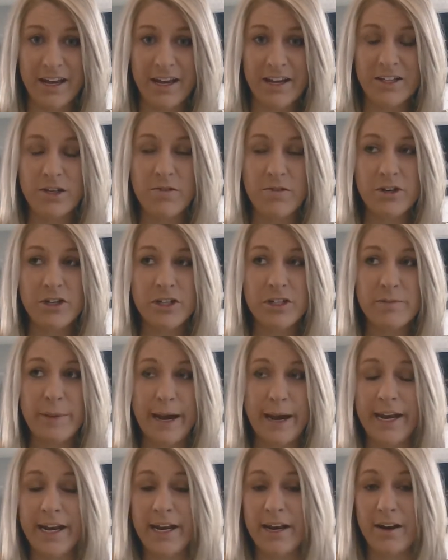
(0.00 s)
So if you're just
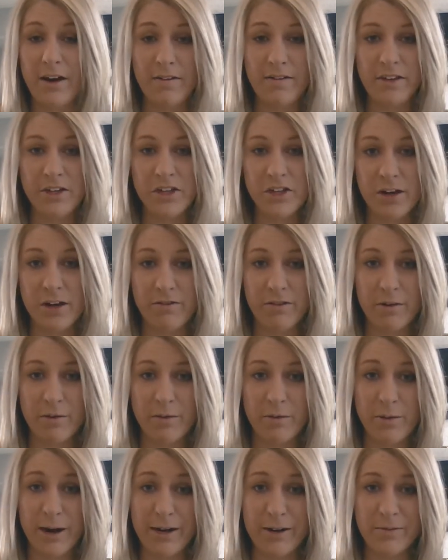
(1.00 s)
buying it off the shelf from a
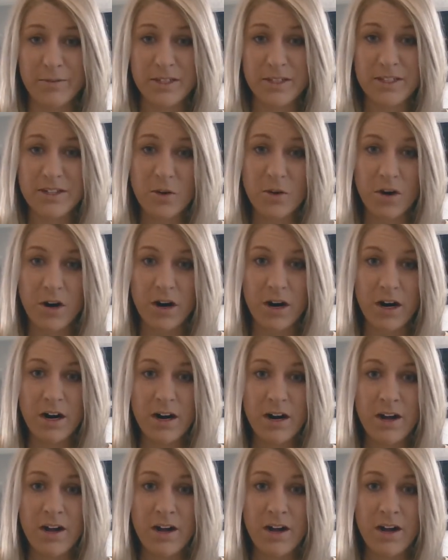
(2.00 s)
random store,